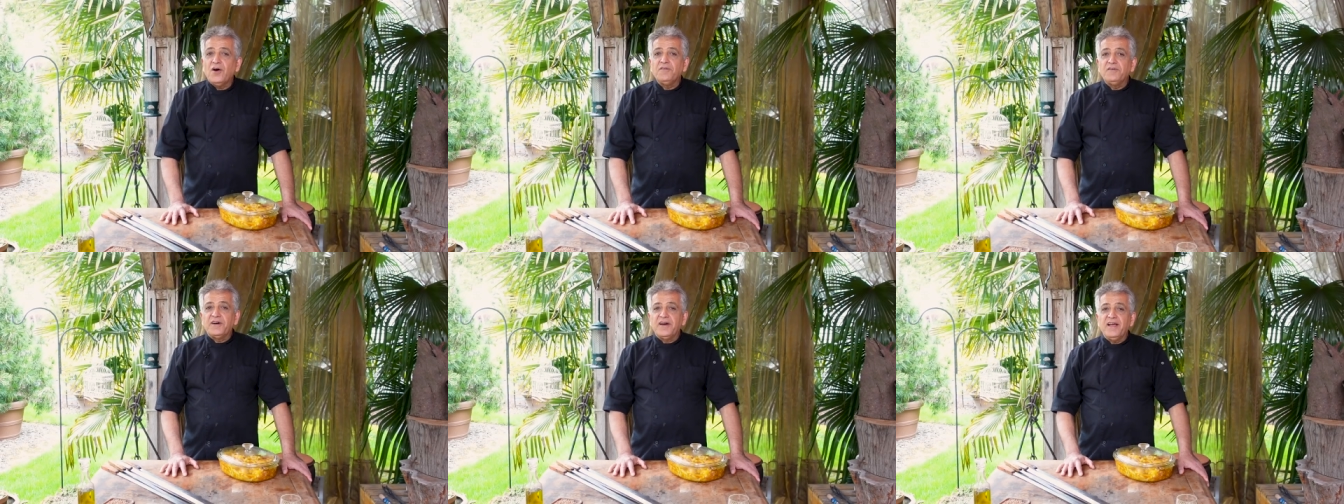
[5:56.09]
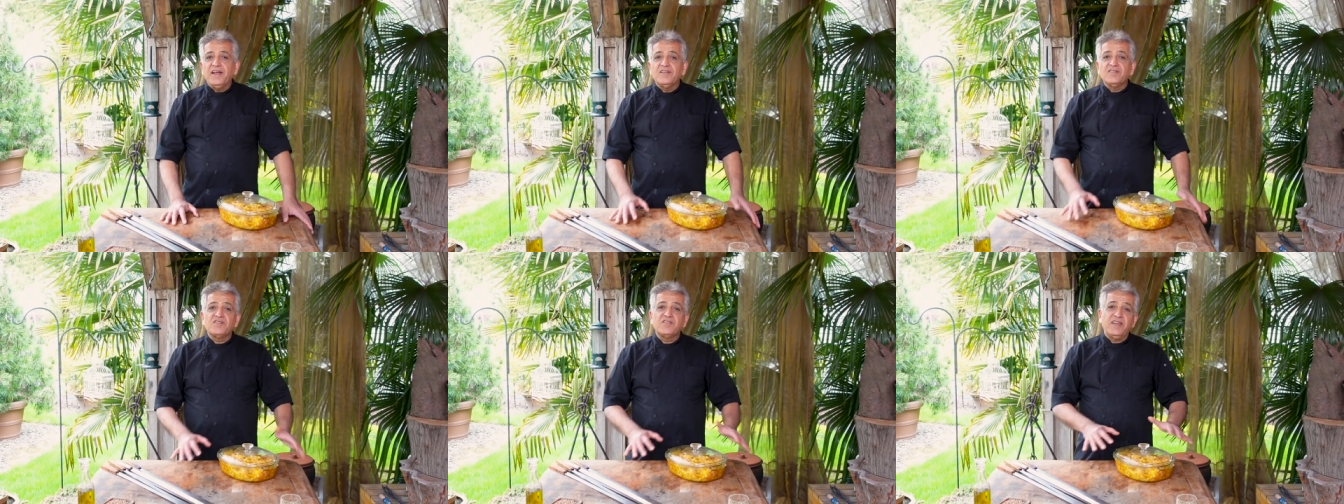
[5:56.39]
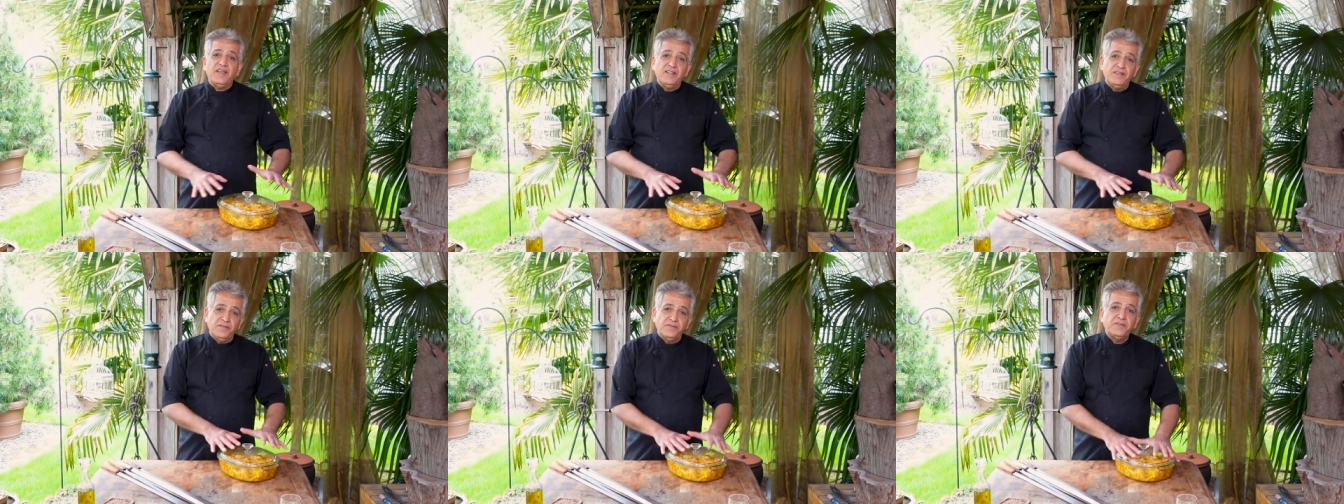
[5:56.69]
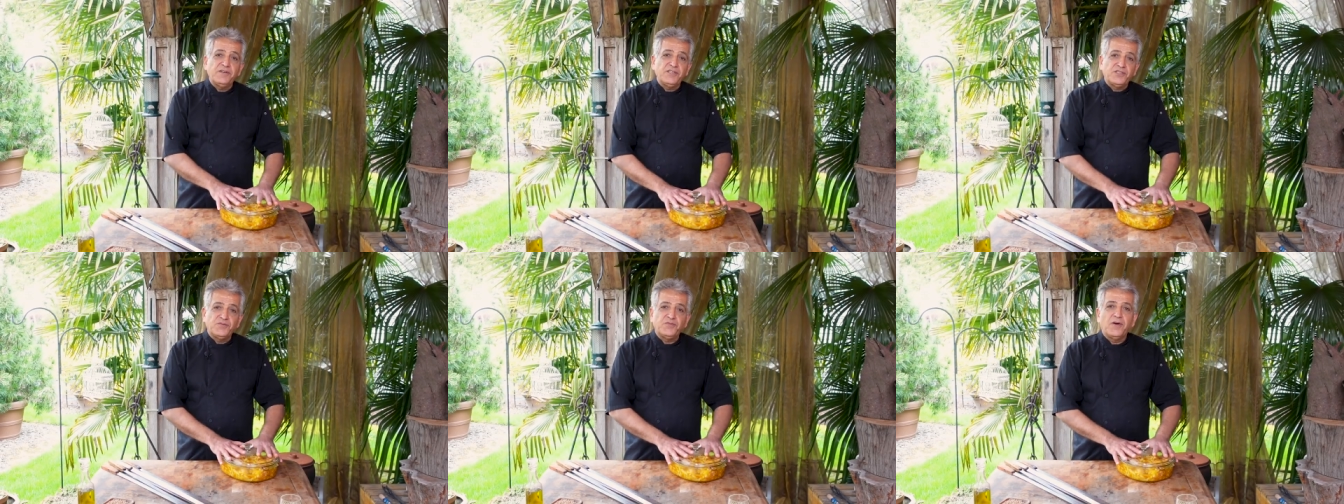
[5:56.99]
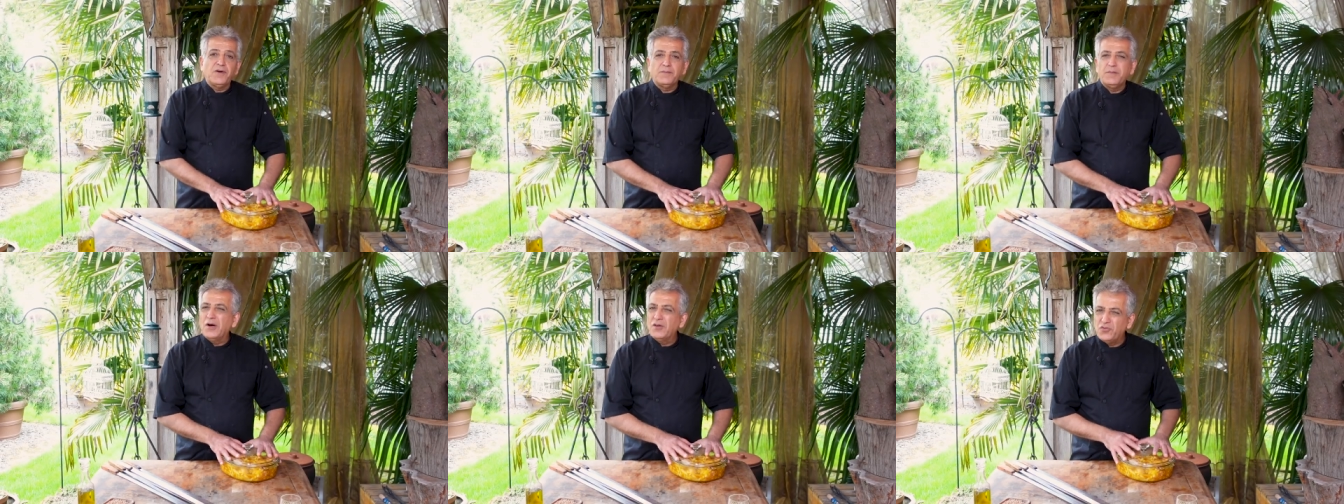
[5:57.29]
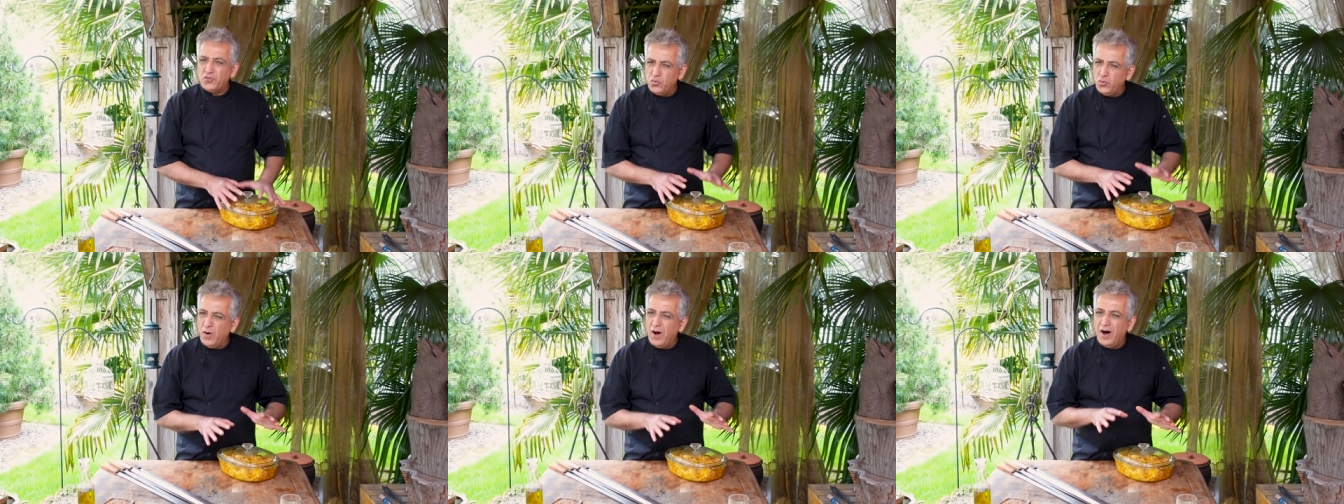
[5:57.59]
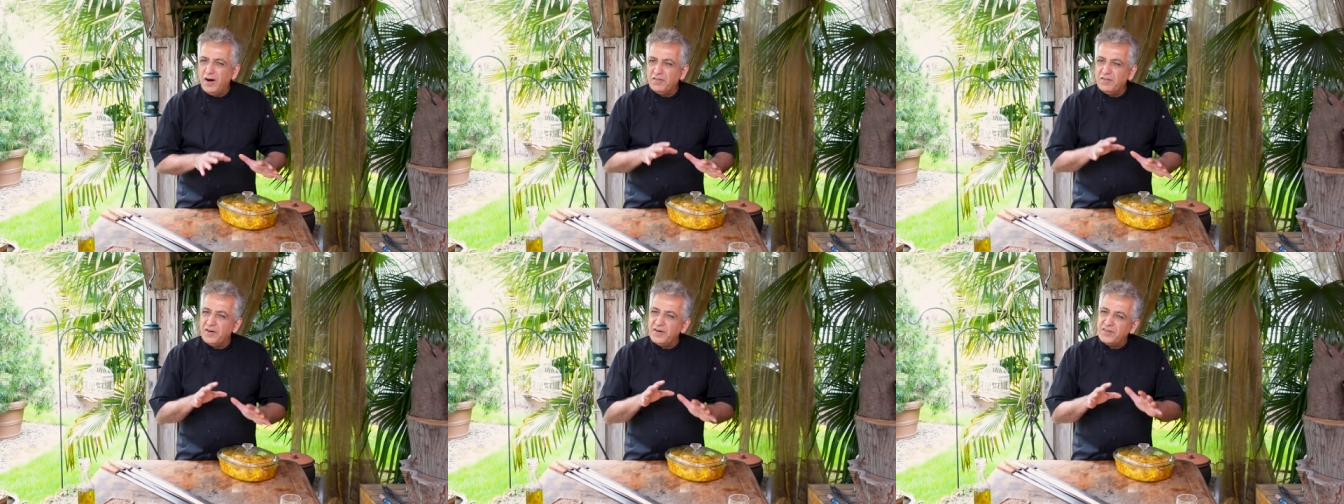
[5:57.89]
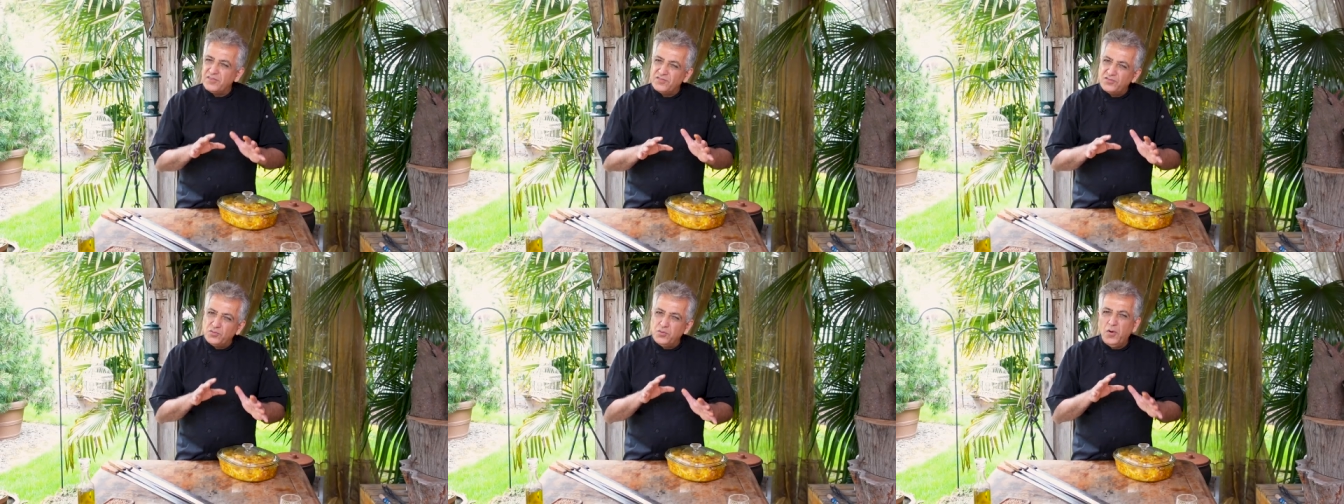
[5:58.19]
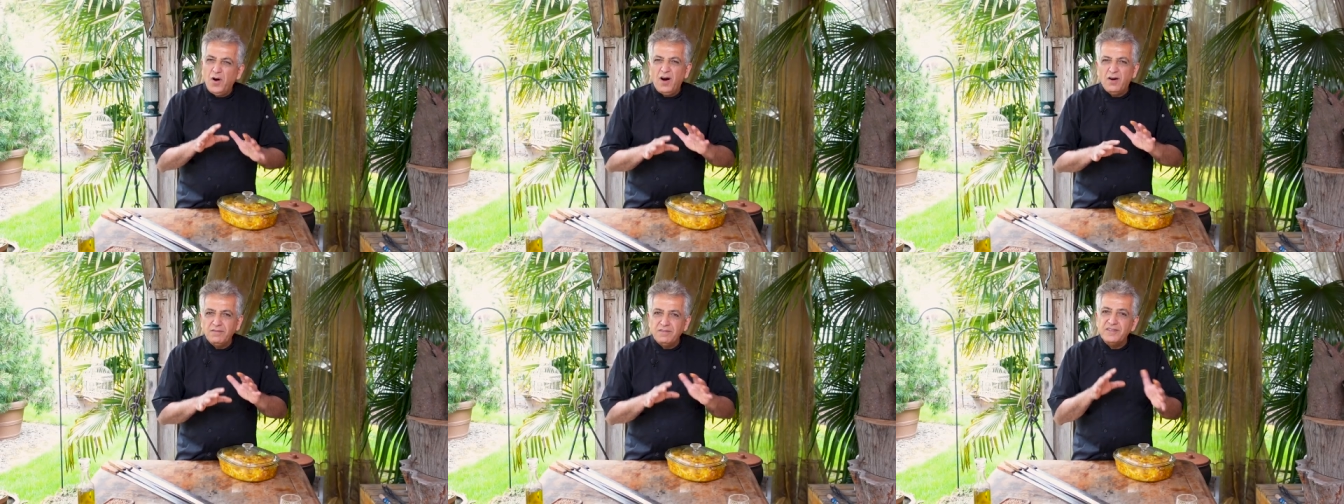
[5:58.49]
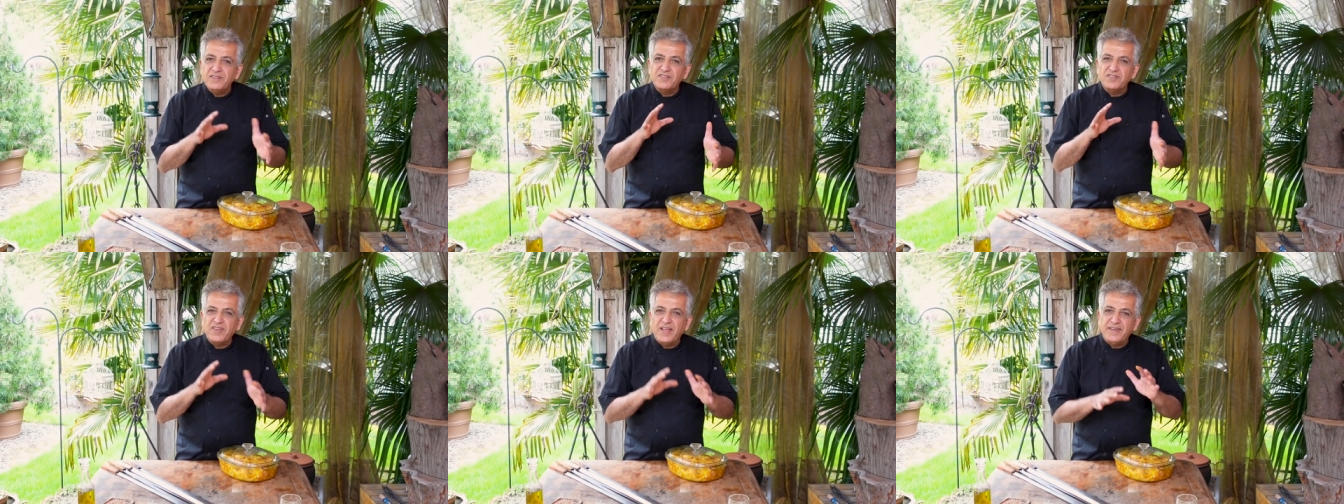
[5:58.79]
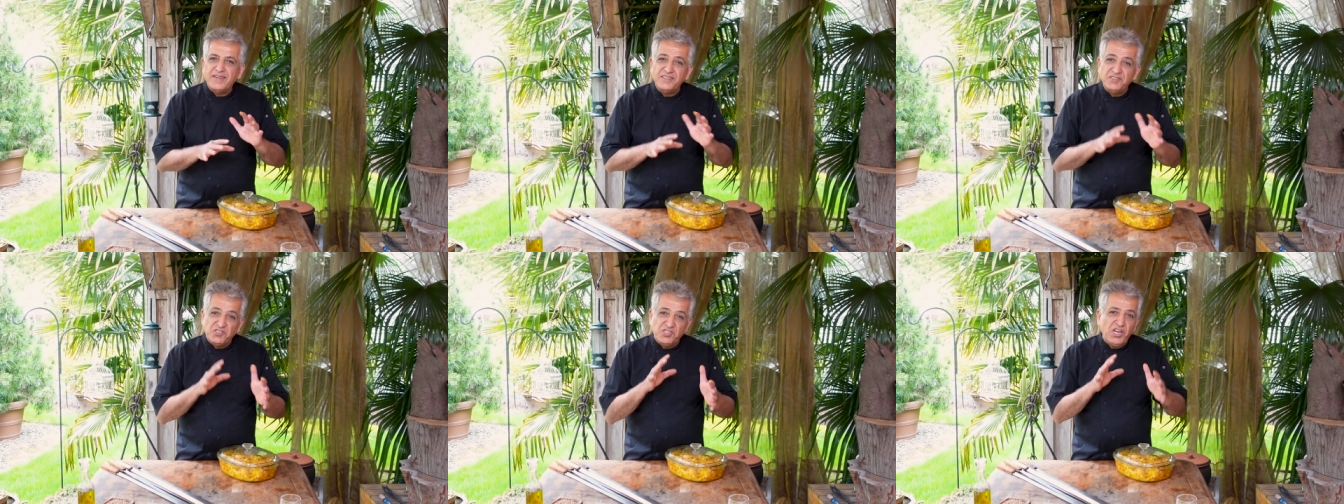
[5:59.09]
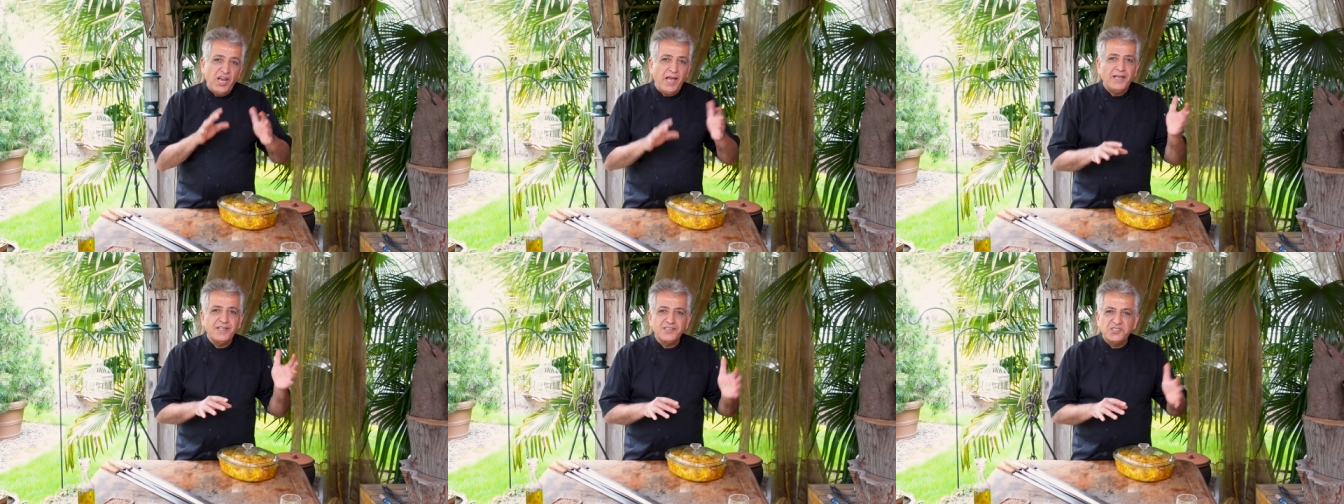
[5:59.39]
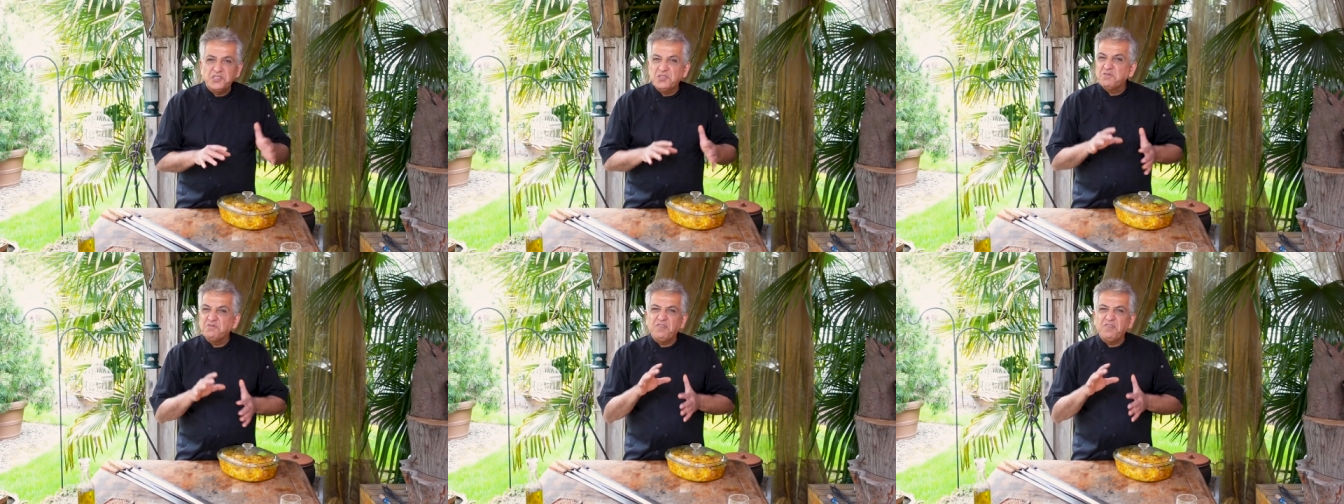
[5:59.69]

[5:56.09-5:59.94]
our hands in the fridge for about two hours, two hours and a change,